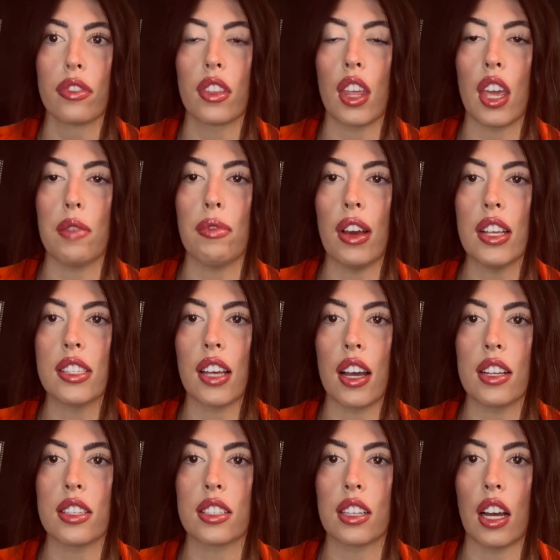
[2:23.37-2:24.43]
In my
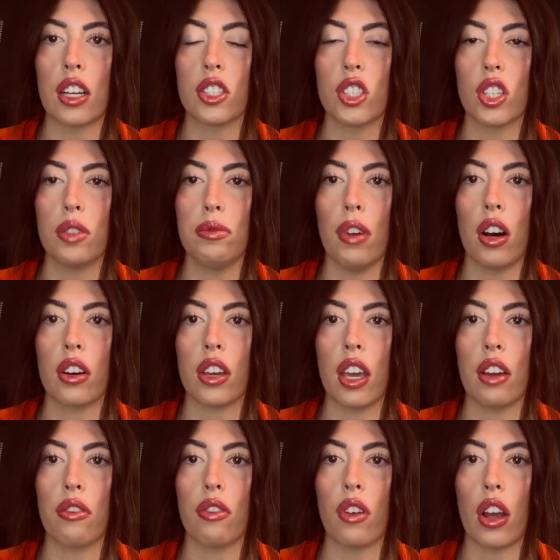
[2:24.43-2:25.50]
science classroom, I'll
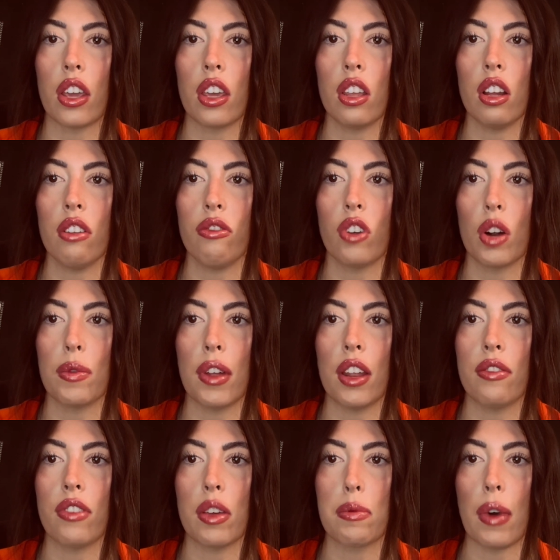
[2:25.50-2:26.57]
give regular
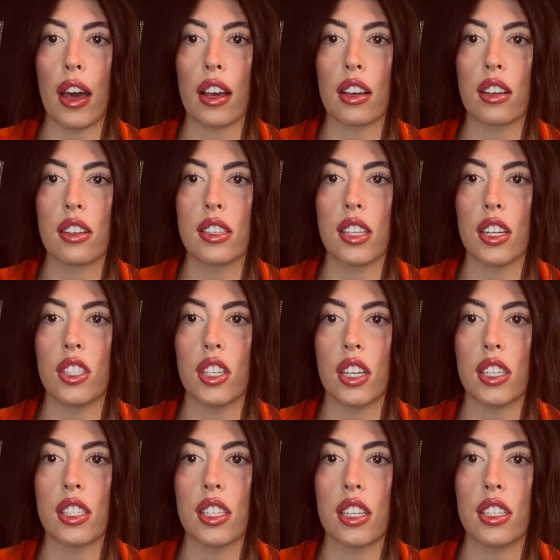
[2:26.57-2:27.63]
formative feedback, such
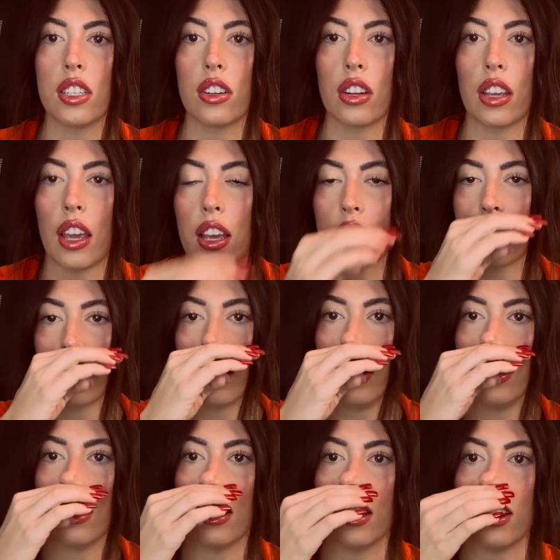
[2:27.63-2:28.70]
as during
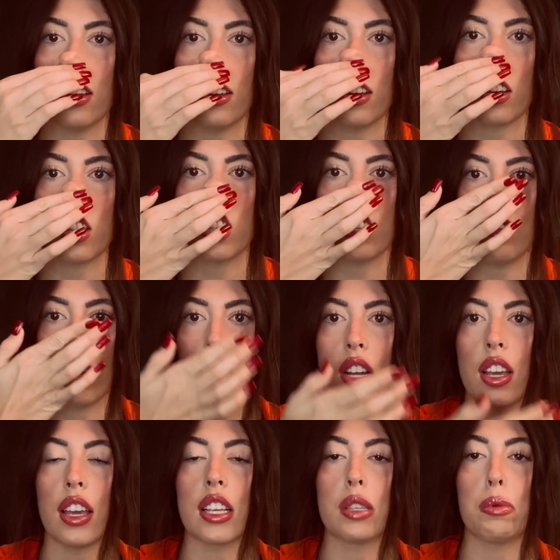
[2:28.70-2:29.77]
hands-on
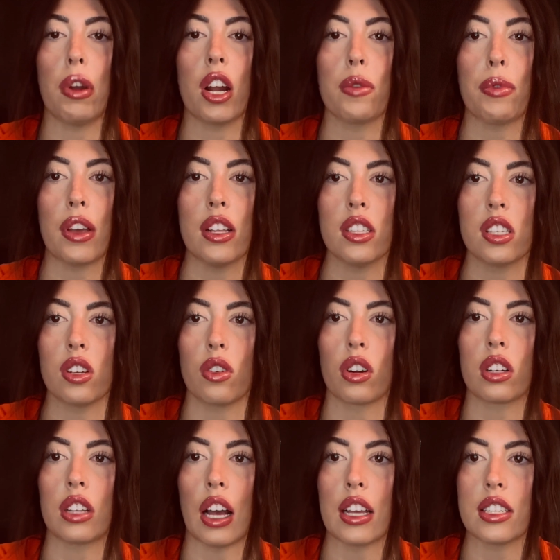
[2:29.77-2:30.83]
experiments or
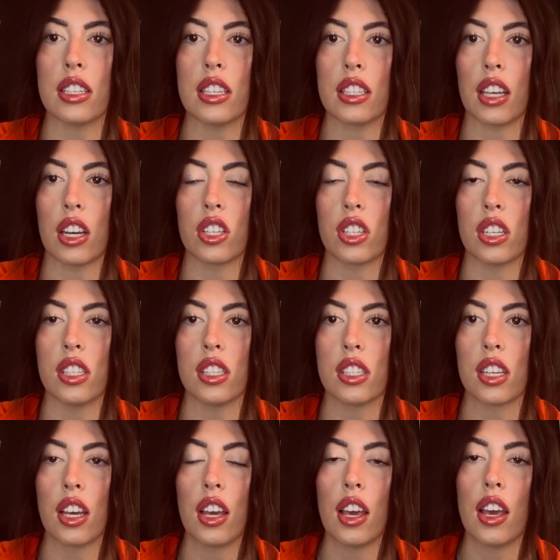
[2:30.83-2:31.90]
class
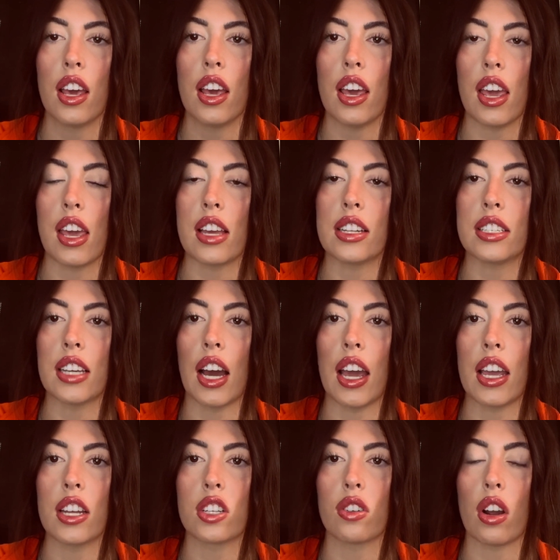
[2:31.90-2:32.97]
discussions, and tie
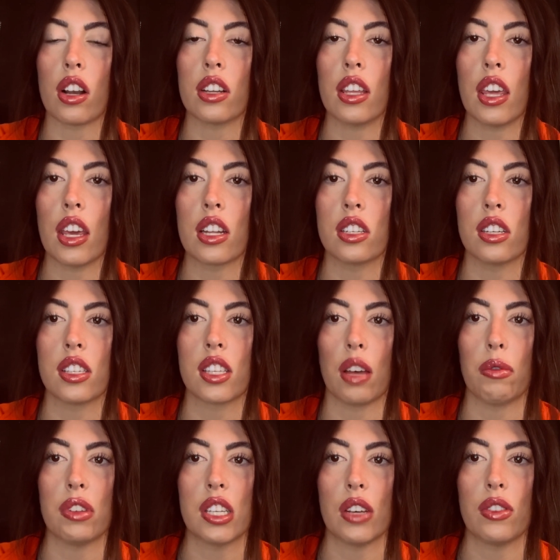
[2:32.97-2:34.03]
it directly into
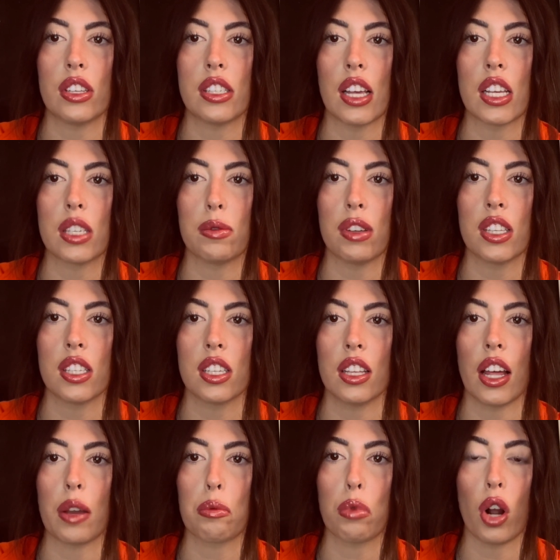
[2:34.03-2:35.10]
summative assessments
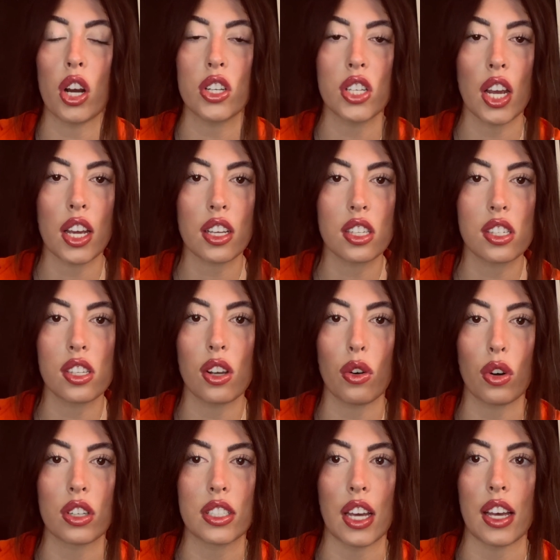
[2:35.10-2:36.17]
like projects
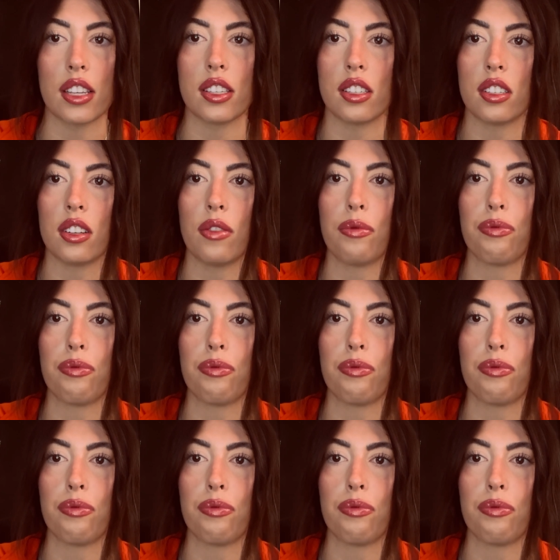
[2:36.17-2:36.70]
or tests.